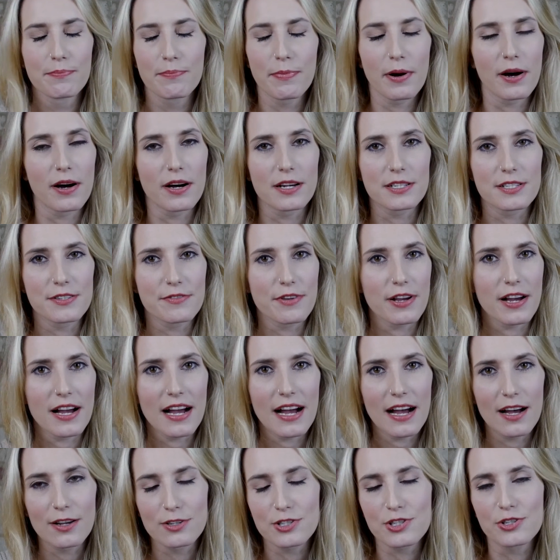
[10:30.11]
parts of your
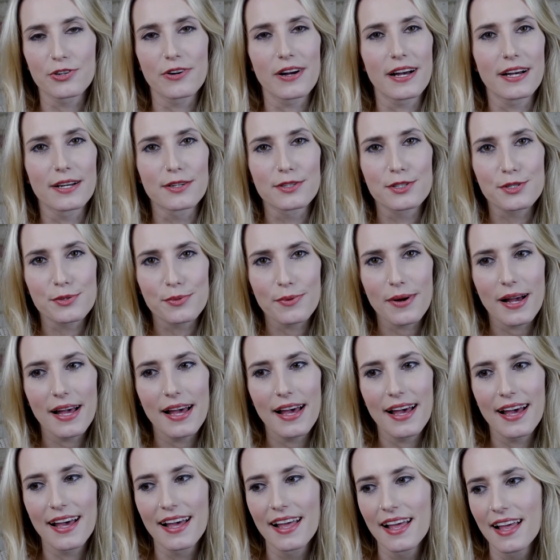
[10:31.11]
house or
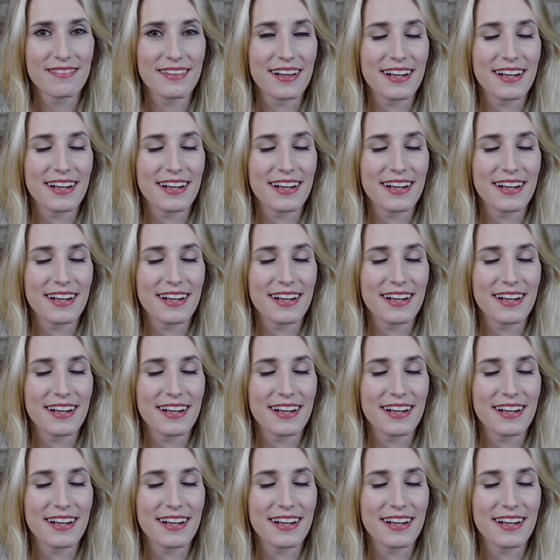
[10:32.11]
elsewhere?